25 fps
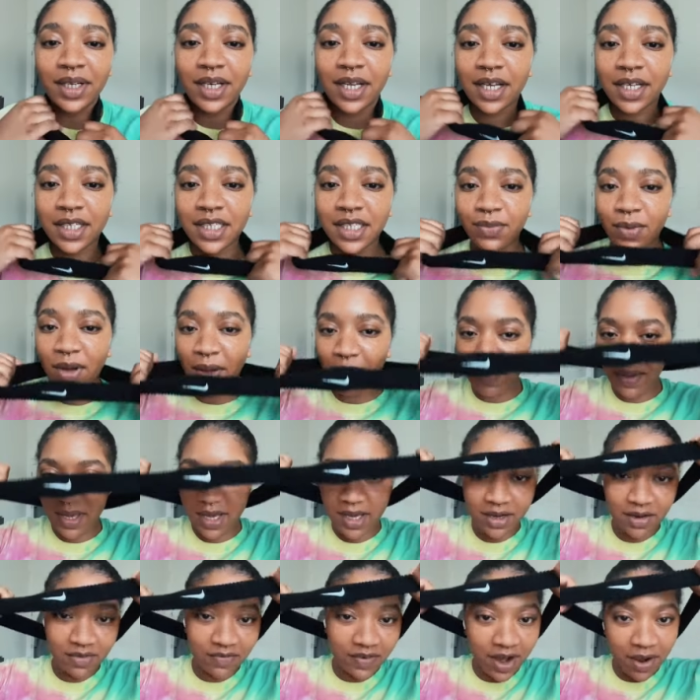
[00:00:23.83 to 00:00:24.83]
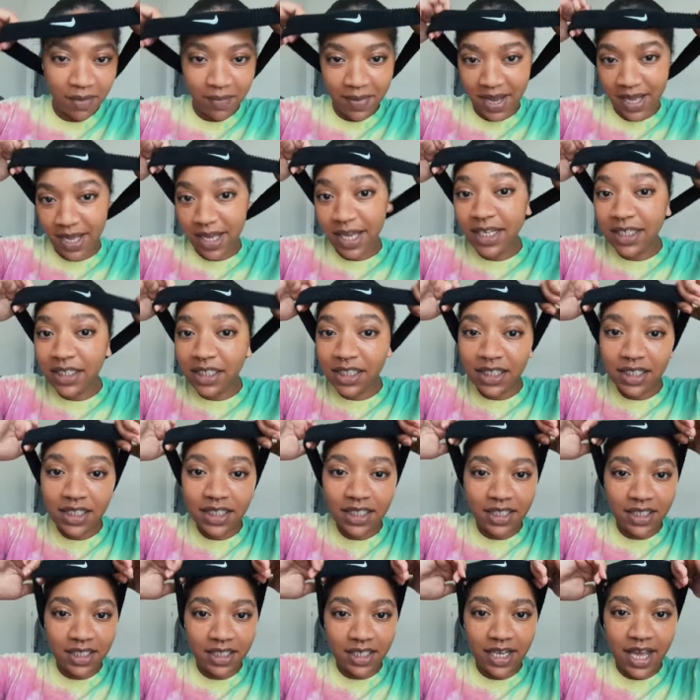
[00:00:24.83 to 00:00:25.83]
a sweatband around my edges
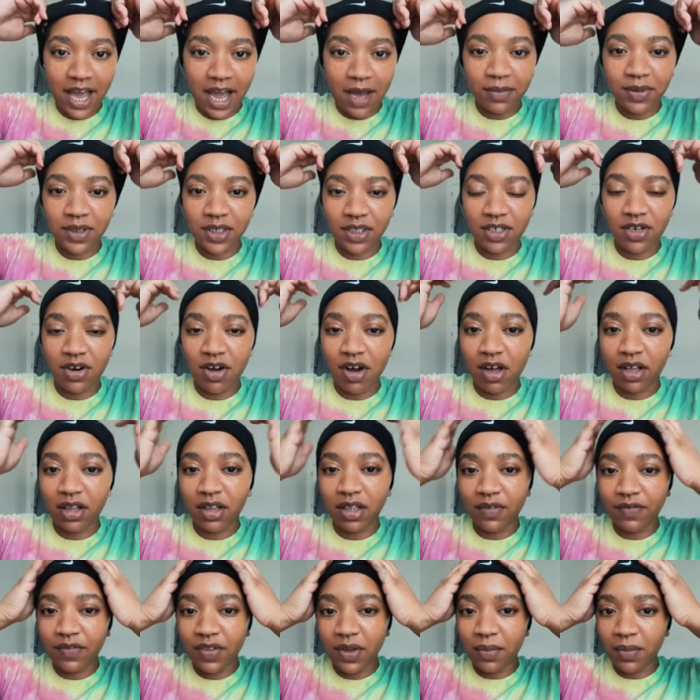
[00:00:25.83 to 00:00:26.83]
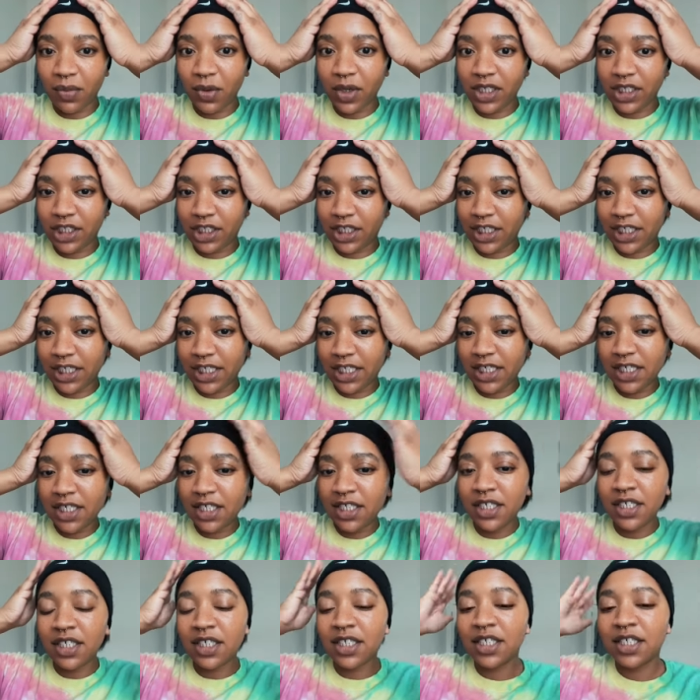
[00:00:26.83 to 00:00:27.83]
to capture all of the moisture.
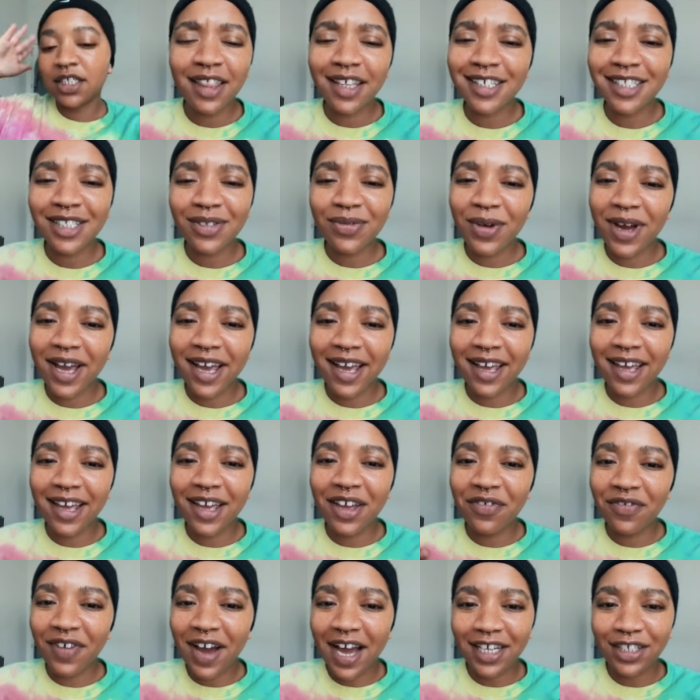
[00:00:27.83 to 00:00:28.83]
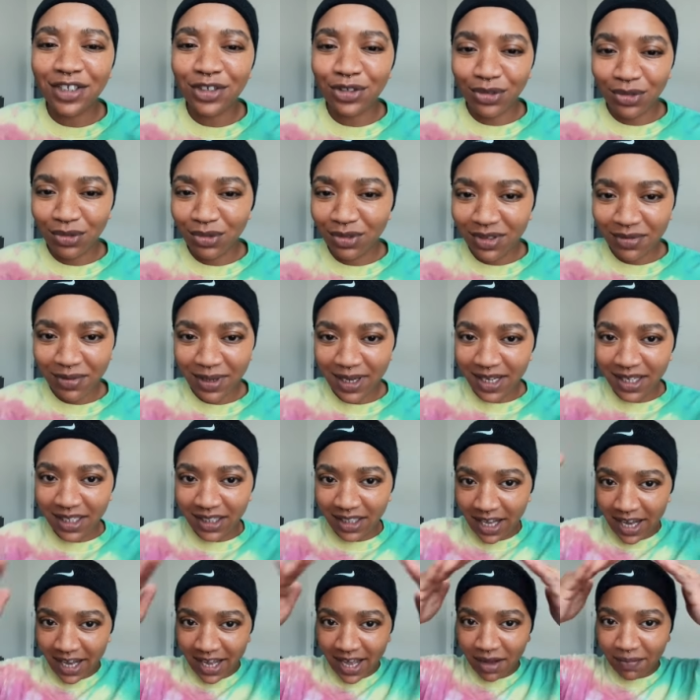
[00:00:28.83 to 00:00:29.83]
This way, if I do sweat a
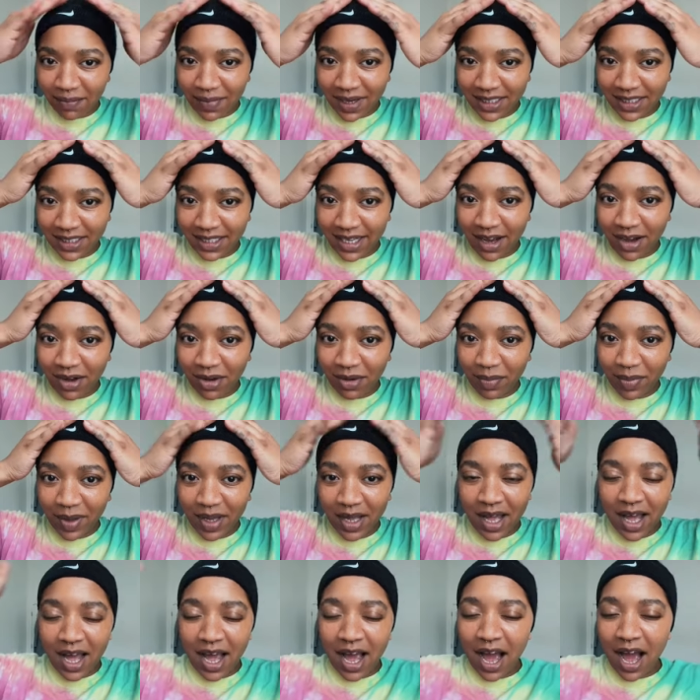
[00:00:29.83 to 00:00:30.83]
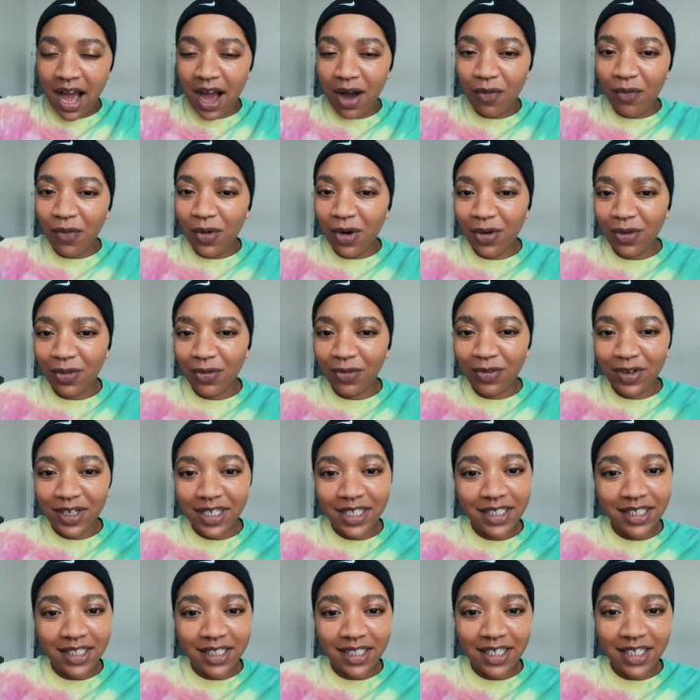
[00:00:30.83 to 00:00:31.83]
lot at my scalp, I won't
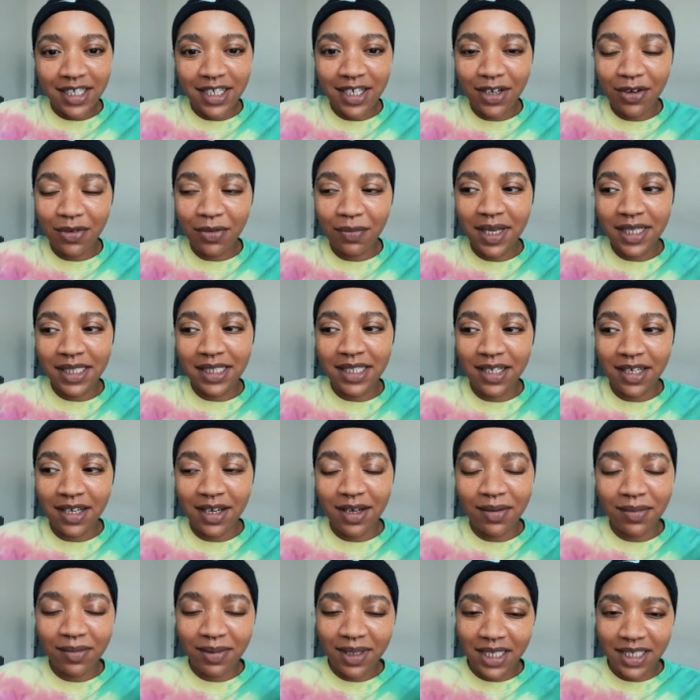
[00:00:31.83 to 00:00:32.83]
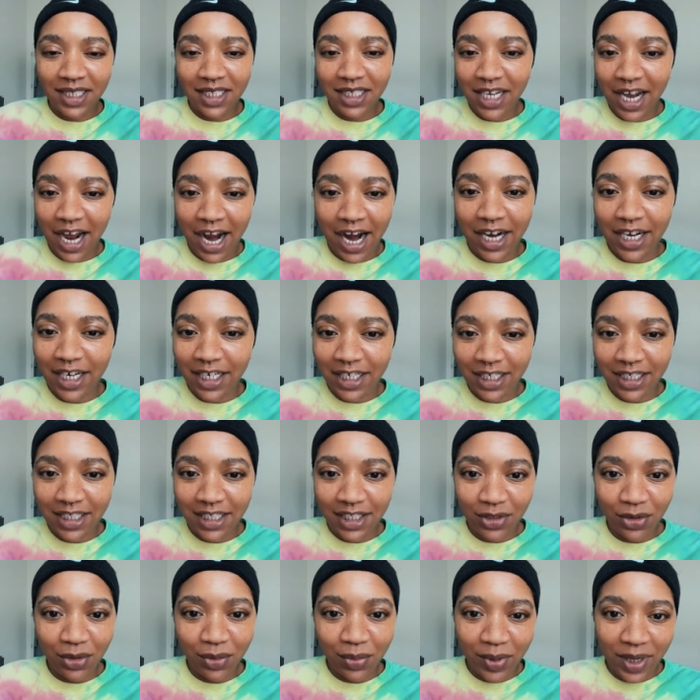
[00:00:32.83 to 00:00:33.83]
risk messing up the entire
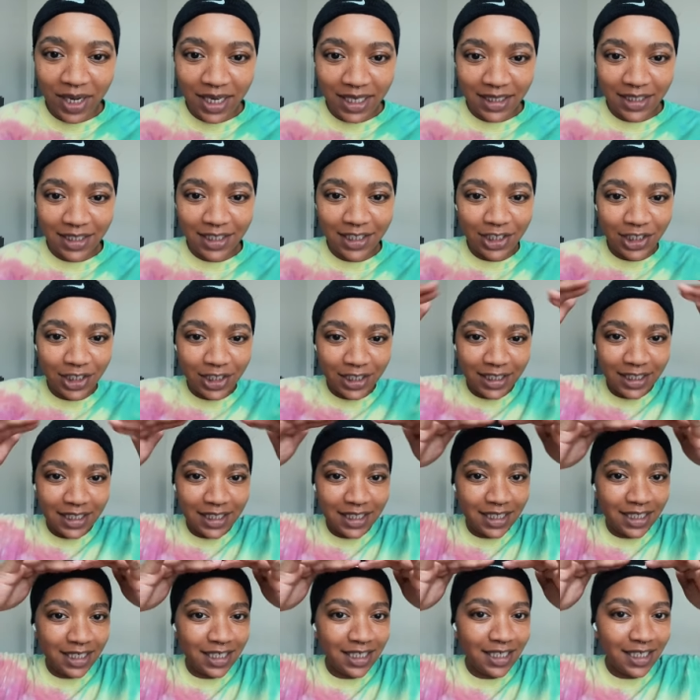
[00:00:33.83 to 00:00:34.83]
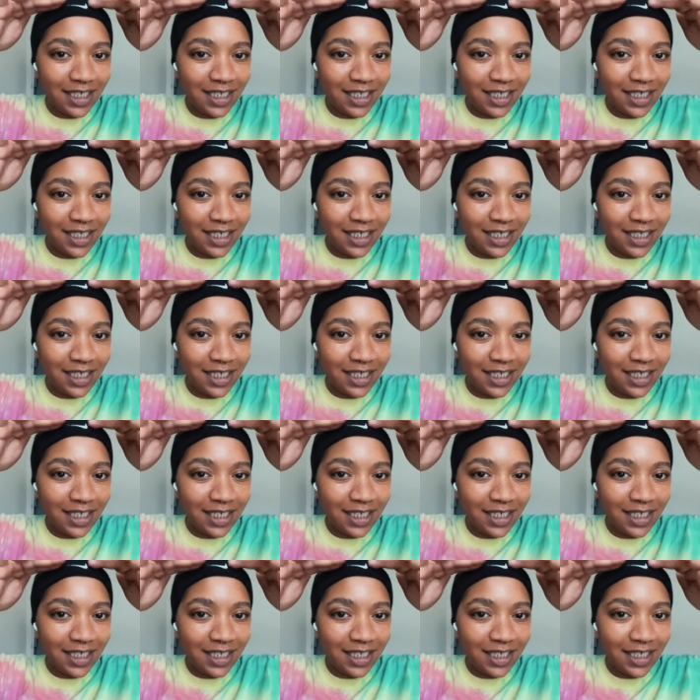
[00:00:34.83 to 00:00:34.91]
silk press, just